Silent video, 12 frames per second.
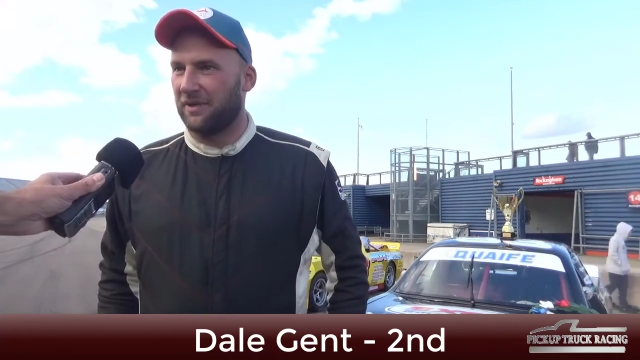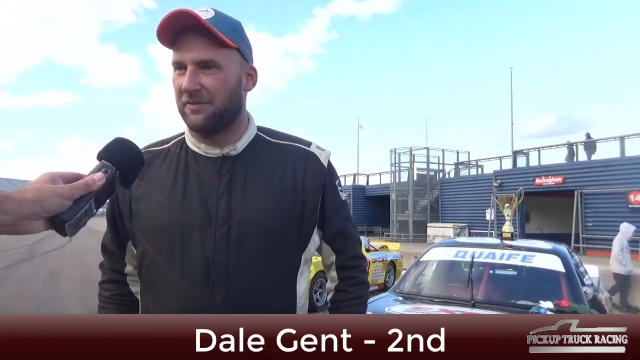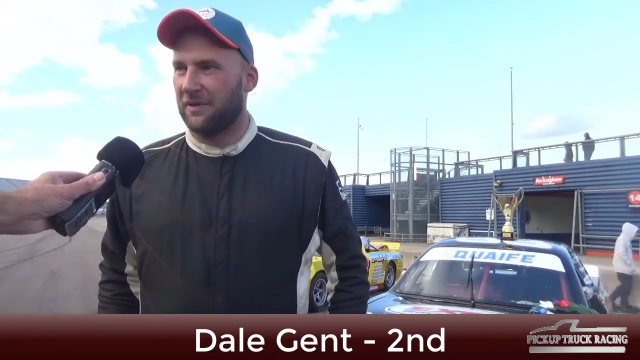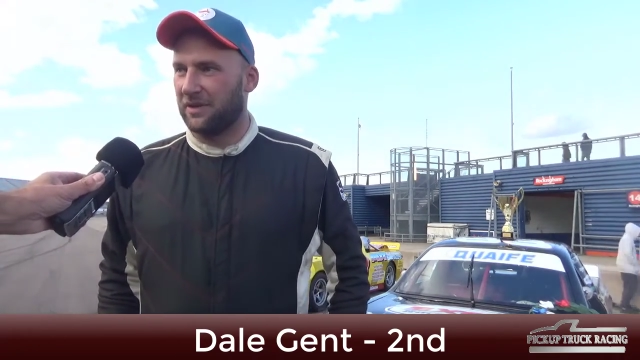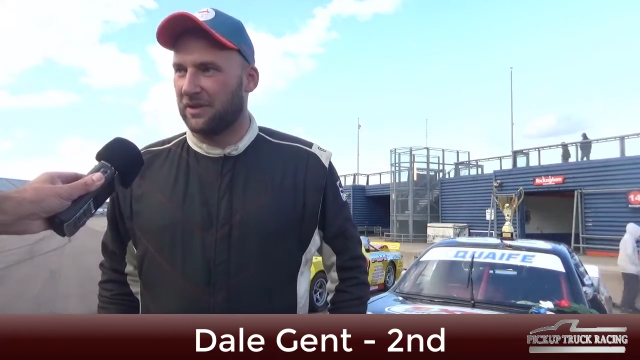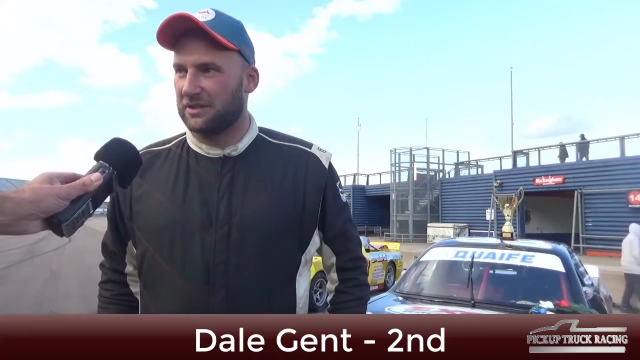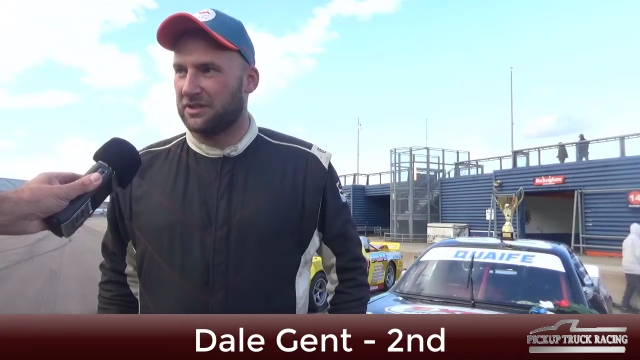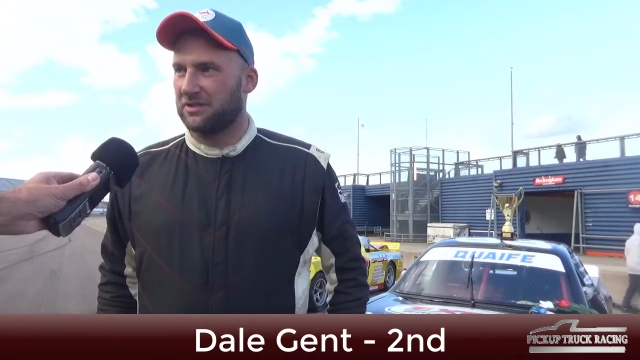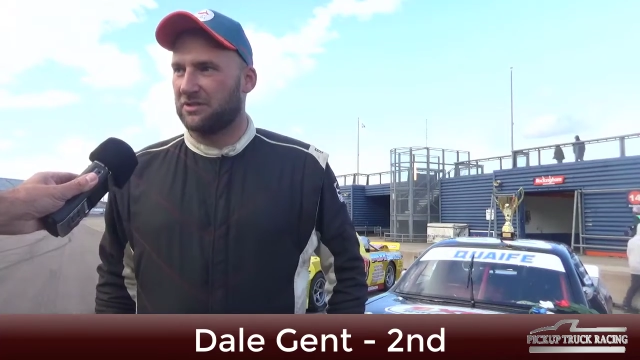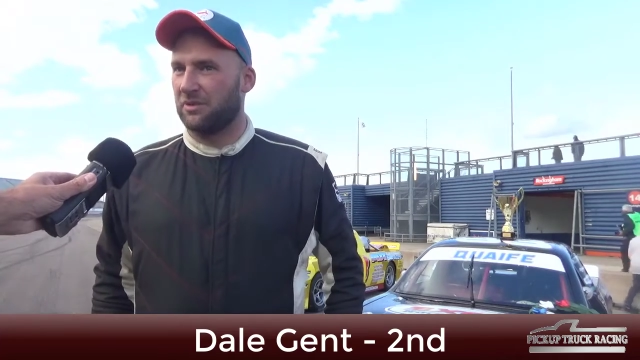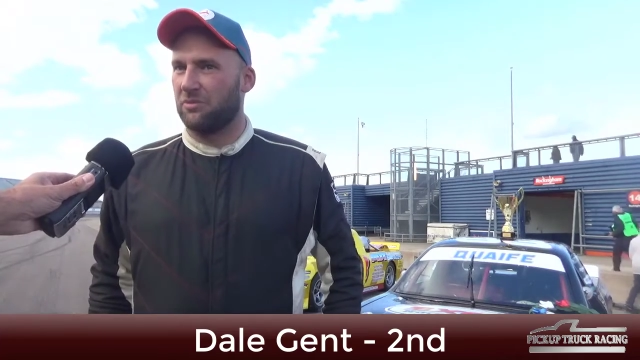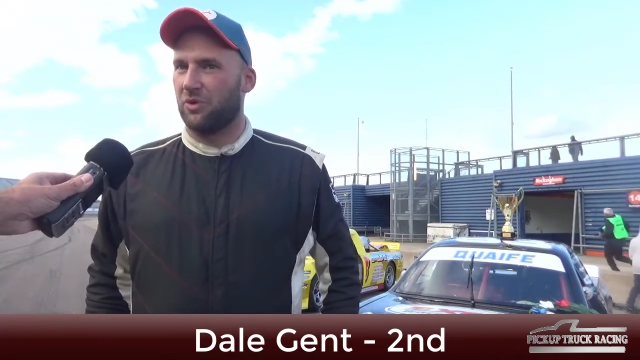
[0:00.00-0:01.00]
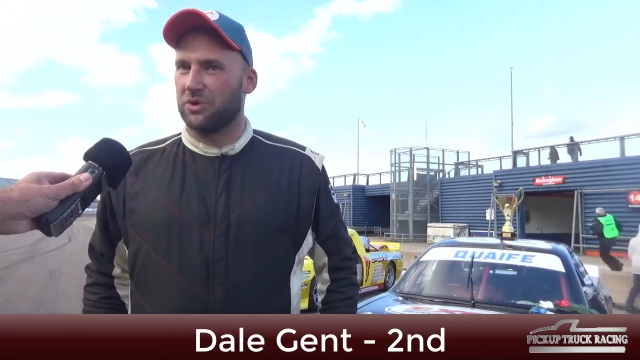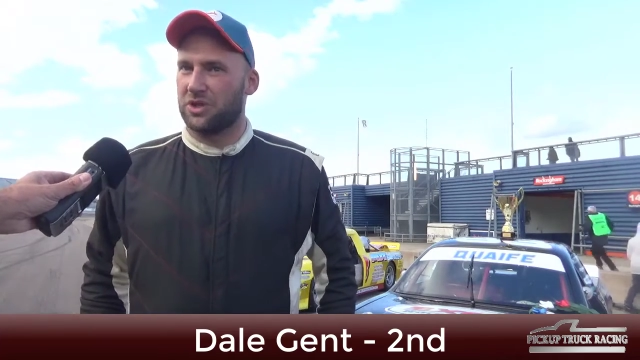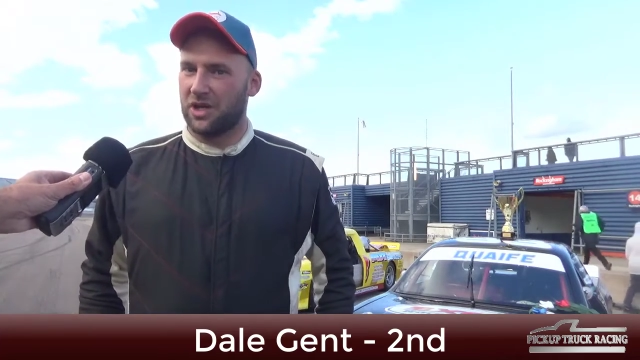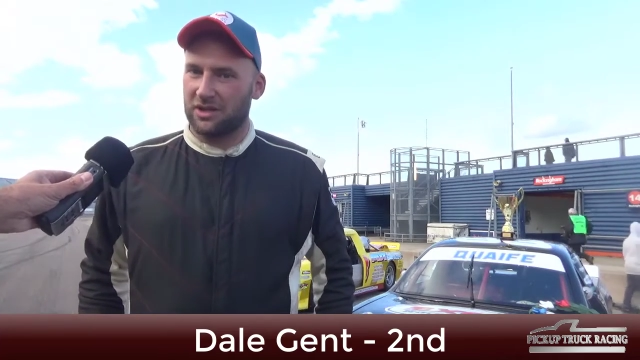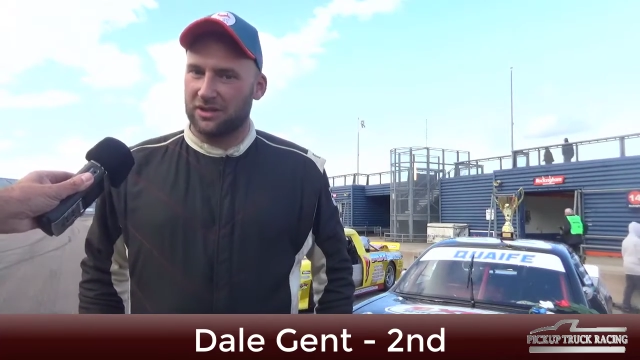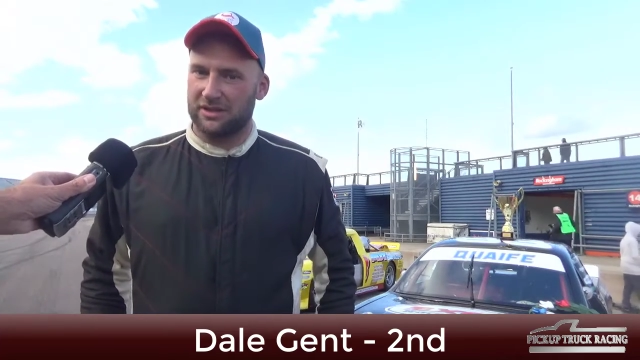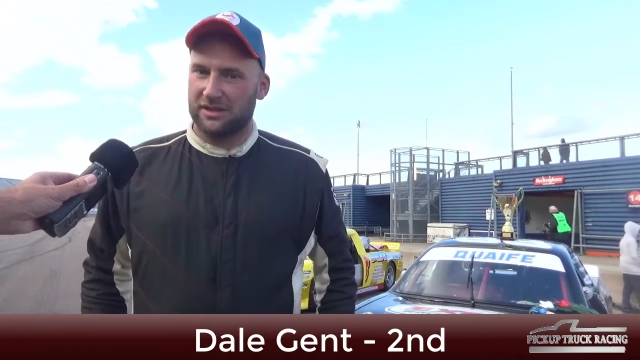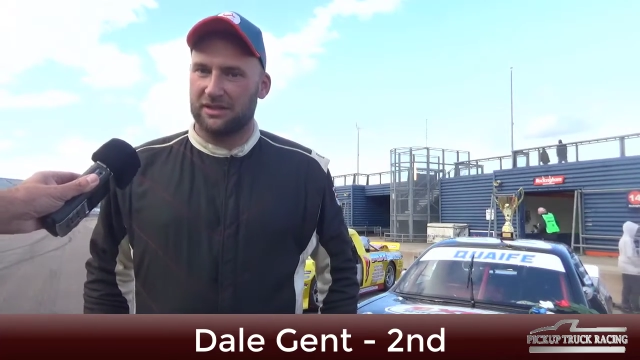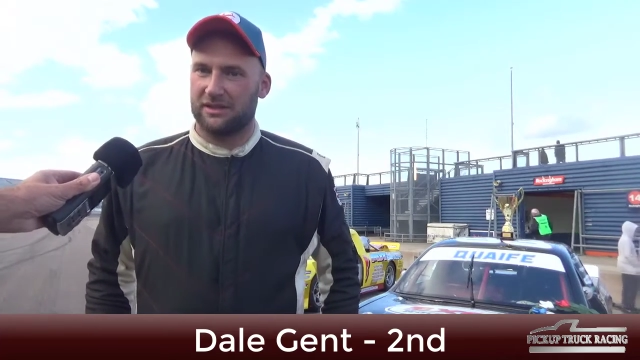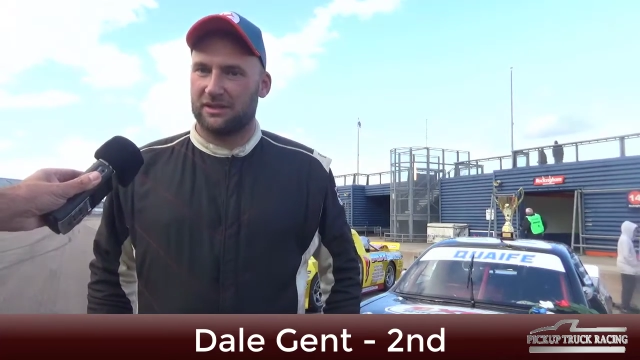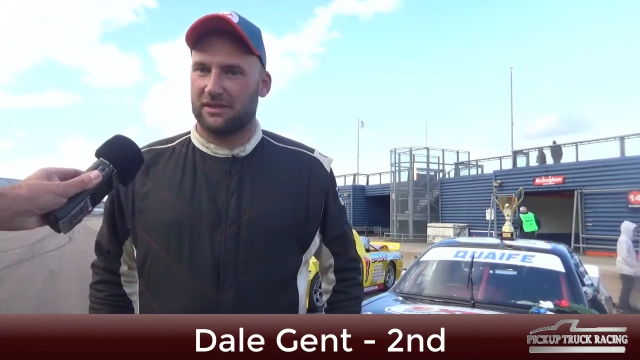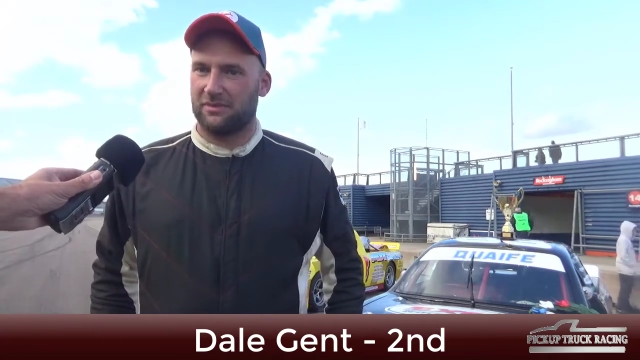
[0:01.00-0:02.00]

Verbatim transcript: I felt like I should have took more chances,